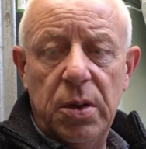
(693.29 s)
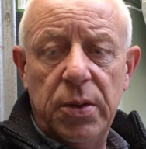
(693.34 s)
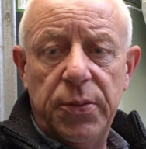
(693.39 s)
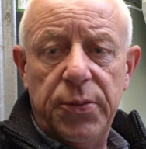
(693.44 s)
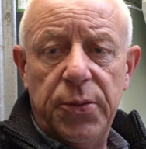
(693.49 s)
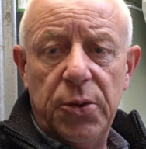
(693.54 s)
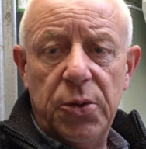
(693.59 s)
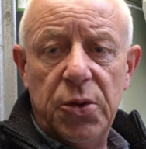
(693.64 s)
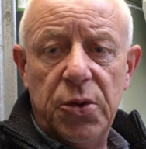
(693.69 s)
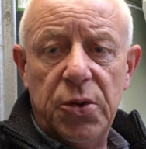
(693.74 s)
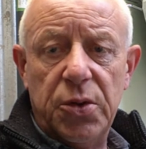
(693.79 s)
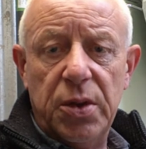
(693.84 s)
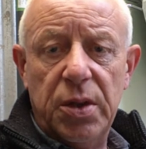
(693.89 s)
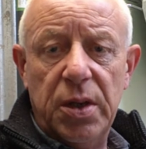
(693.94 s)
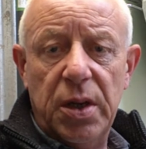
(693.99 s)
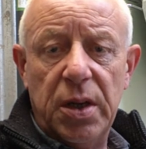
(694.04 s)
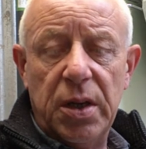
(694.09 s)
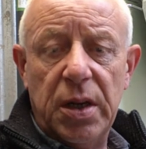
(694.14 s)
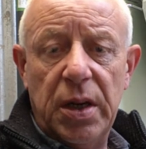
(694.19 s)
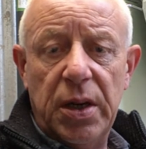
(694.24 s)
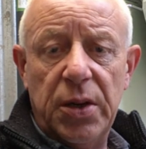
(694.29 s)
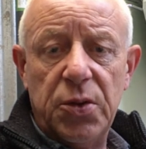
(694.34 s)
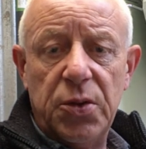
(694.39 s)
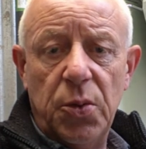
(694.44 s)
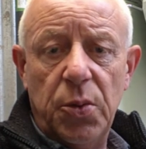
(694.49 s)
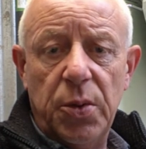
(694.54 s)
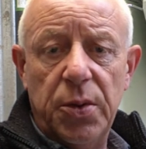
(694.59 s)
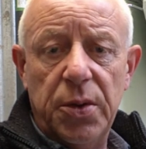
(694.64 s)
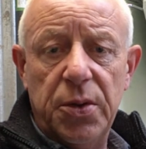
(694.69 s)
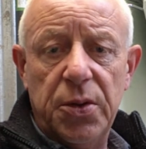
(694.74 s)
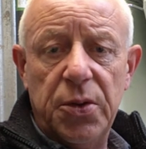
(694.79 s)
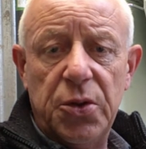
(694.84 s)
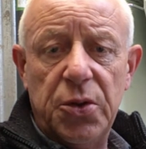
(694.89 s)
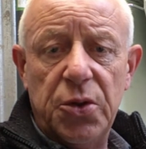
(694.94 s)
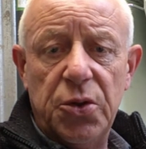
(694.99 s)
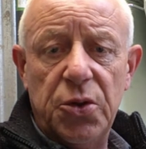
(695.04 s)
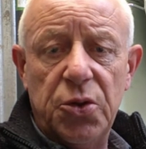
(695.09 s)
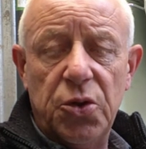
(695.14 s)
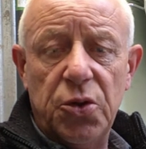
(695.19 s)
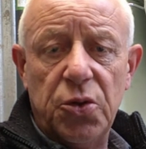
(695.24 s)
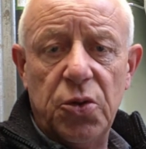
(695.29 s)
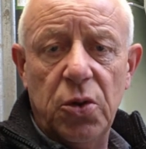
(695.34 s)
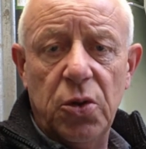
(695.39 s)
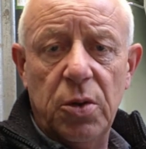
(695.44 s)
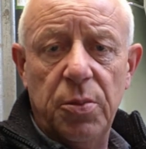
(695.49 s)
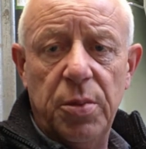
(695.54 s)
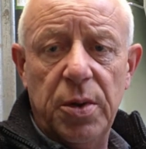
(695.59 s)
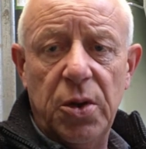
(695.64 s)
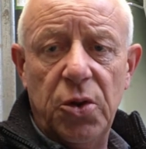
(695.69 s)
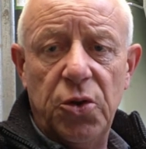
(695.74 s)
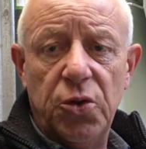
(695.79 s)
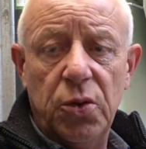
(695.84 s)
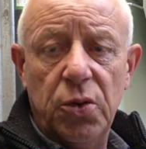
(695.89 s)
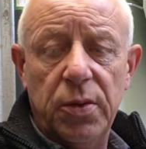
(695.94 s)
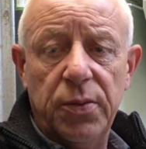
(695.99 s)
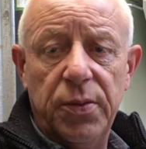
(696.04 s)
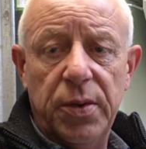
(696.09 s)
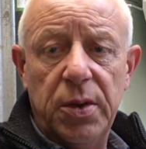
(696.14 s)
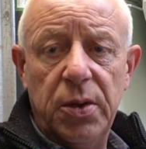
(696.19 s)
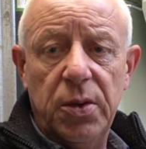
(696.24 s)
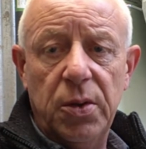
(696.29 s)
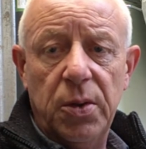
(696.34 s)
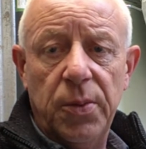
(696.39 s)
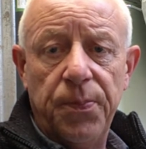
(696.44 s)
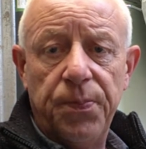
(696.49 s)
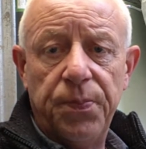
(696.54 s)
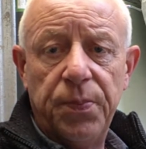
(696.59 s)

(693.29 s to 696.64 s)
footage today, guys, or whether this isn't just going to be a short video.